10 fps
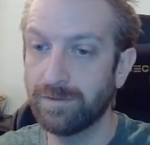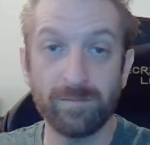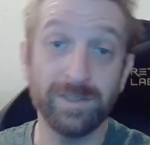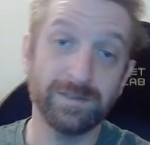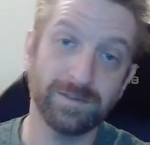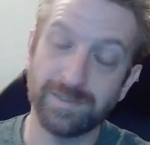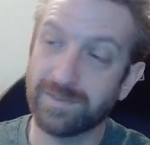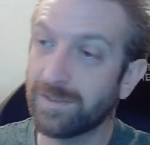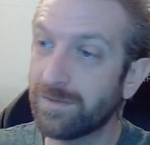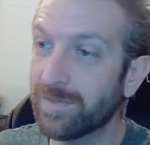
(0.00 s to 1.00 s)
But I
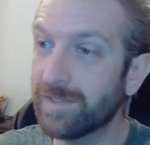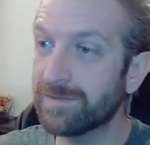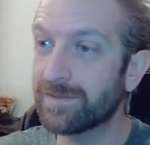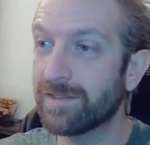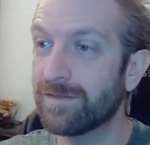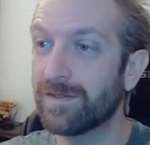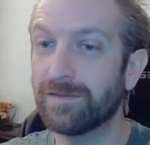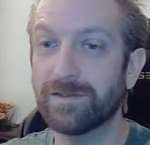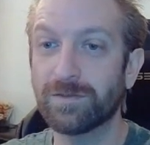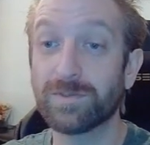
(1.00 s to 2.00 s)
say all that to say
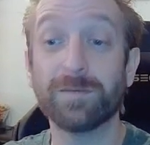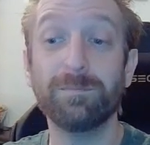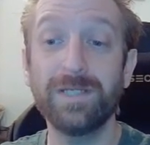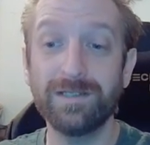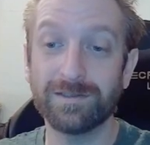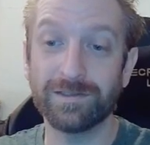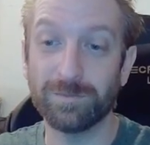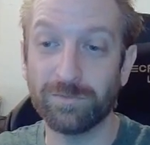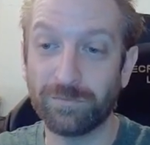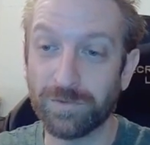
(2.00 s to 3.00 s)
that this was immediately
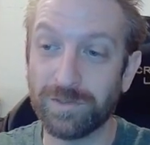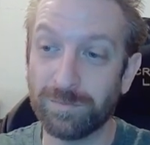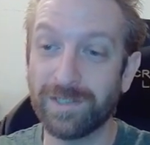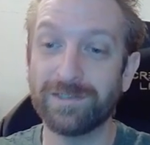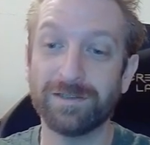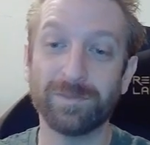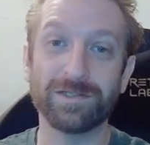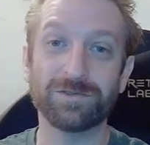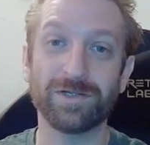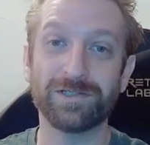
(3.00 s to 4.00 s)
before the Biden
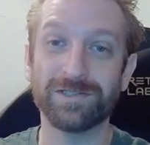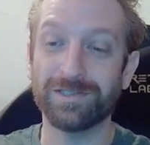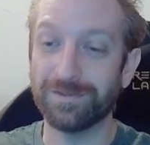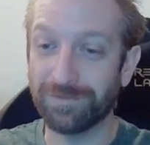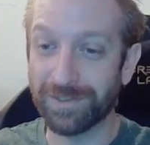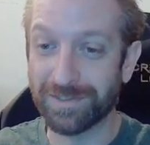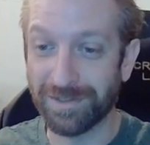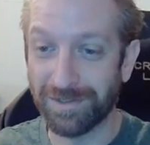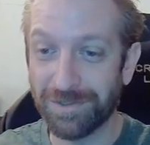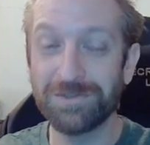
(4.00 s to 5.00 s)
administration invested
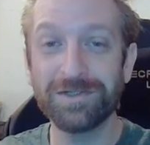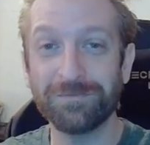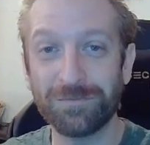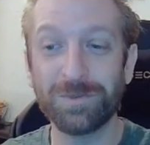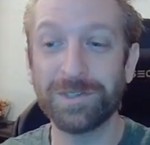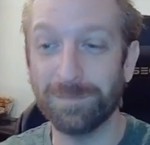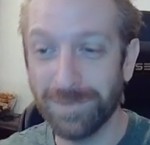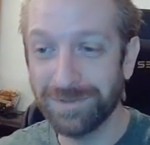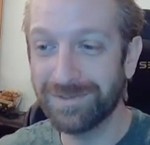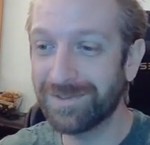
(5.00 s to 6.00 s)
$140
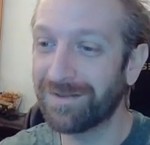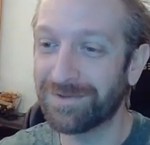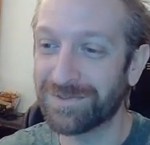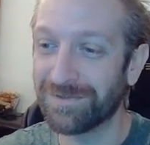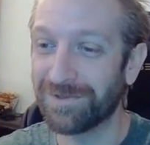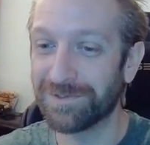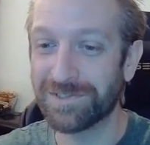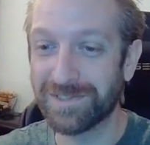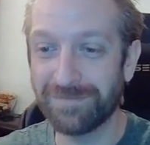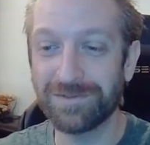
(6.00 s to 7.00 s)
million to launch
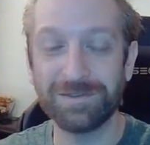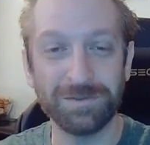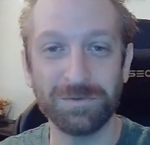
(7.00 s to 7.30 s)
7